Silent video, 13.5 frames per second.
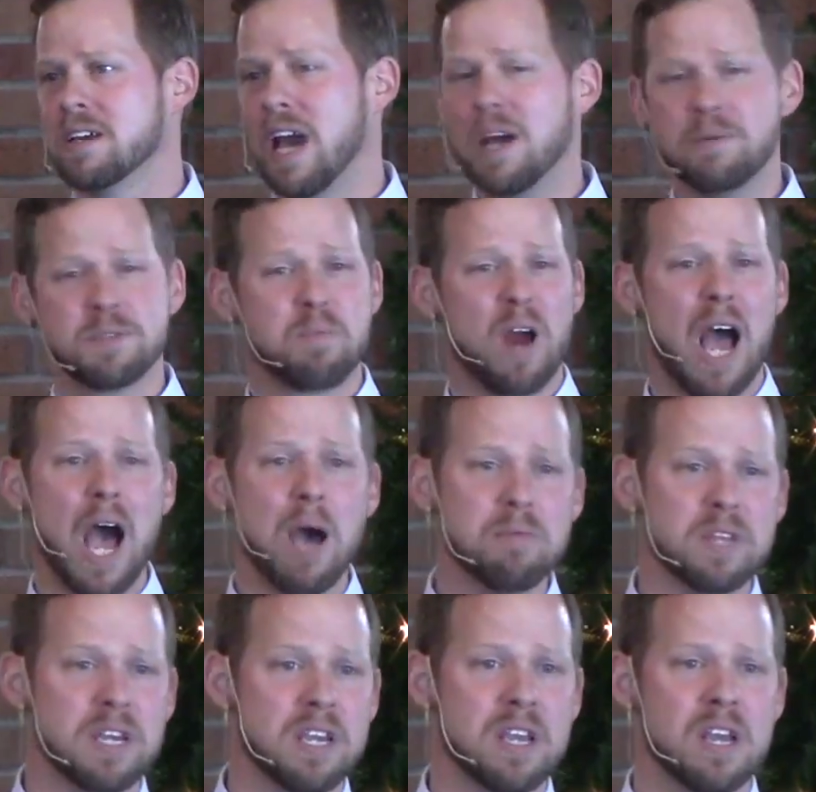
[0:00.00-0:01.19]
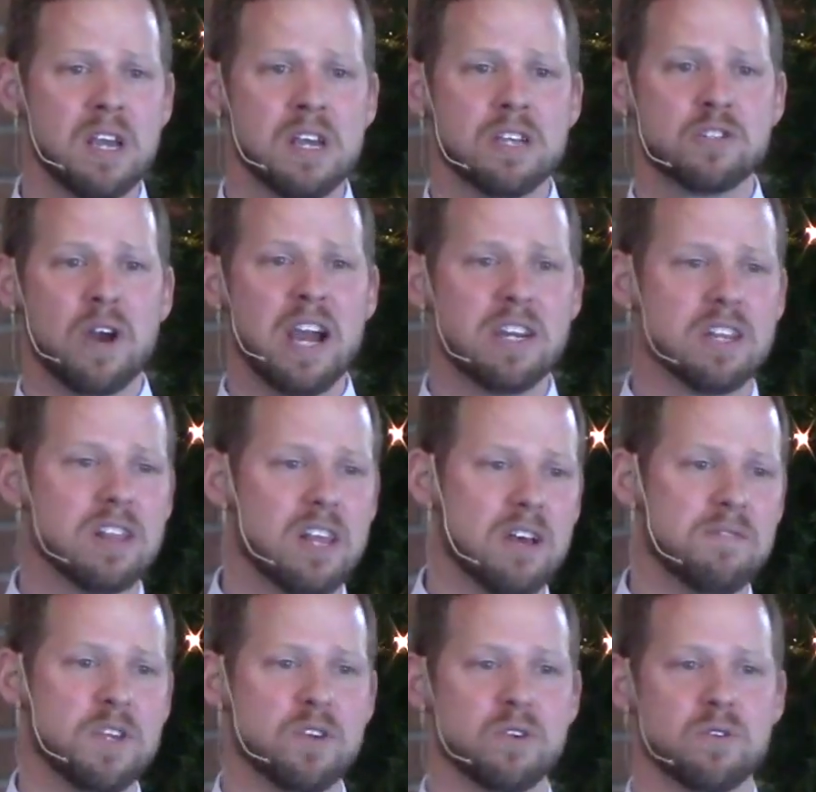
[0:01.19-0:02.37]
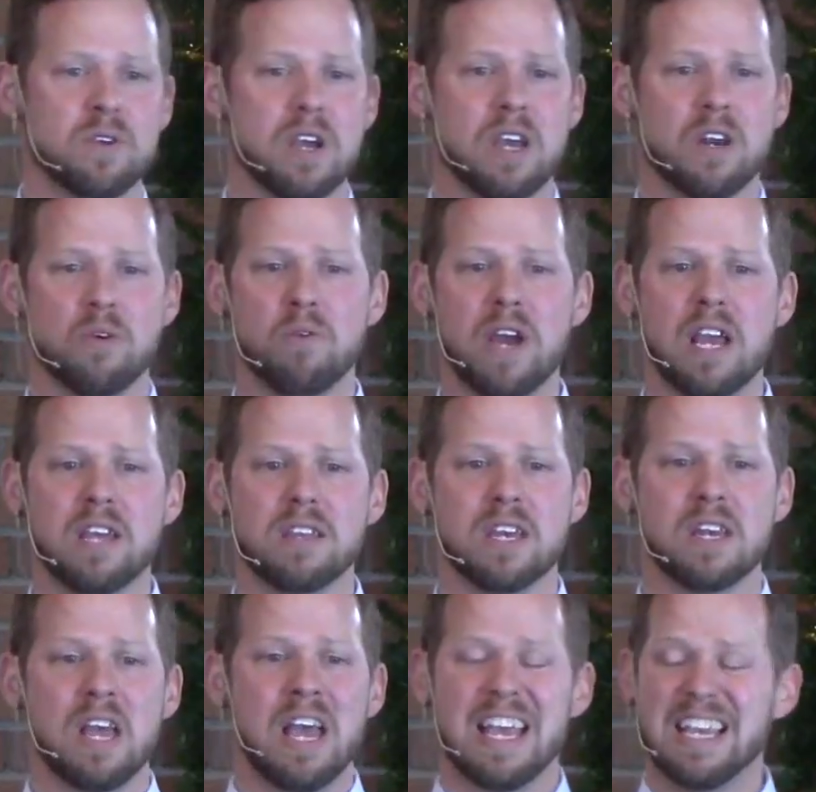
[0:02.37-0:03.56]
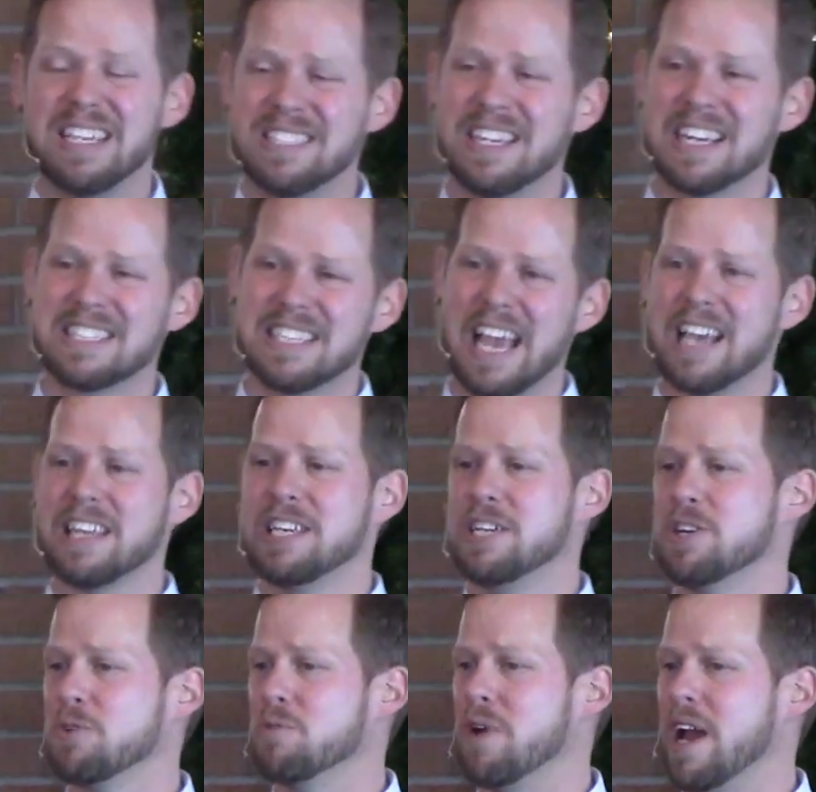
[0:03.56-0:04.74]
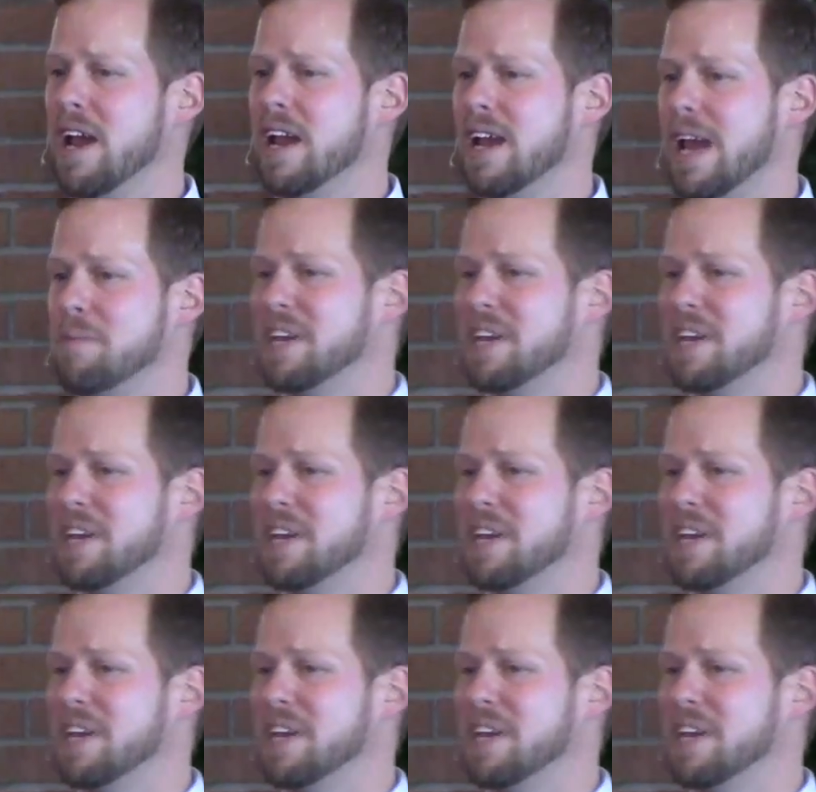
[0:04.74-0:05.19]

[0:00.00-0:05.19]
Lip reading: God's probably trying to love you in a way that isn't exactly your way,